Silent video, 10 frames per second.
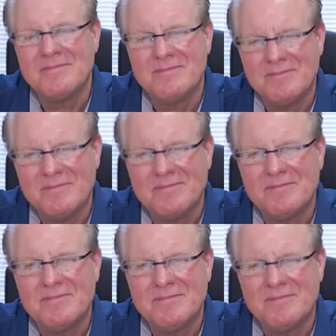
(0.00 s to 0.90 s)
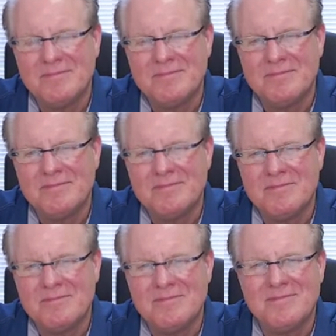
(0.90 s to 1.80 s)

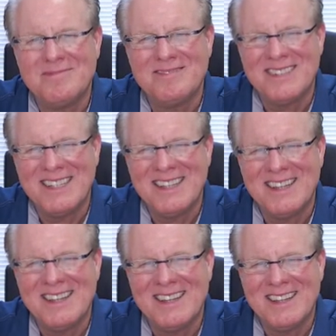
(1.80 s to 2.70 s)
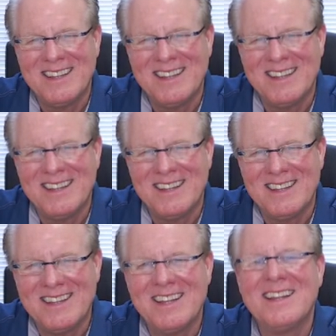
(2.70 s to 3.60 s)

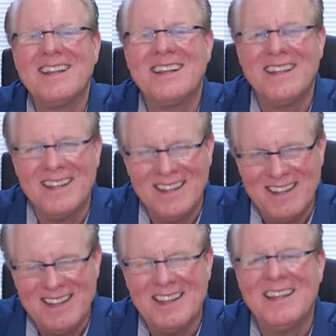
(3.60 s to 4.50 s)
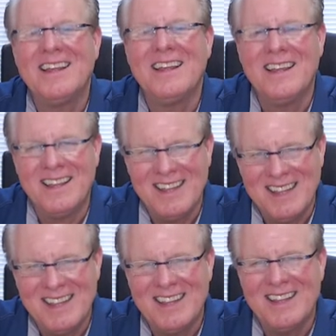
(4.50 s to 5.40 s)

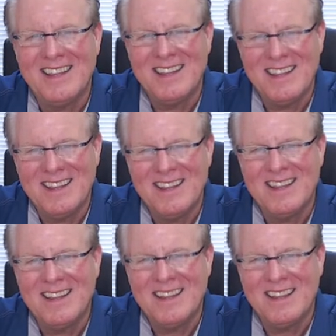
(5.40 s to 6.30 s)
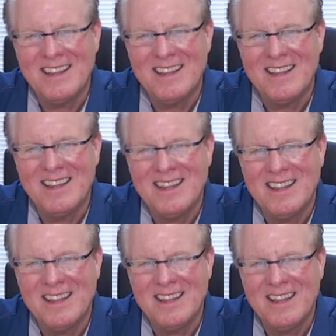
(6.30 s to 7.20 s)

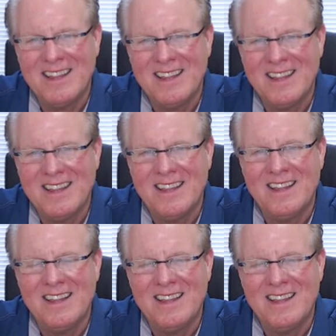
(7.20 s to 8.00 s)
[no speech]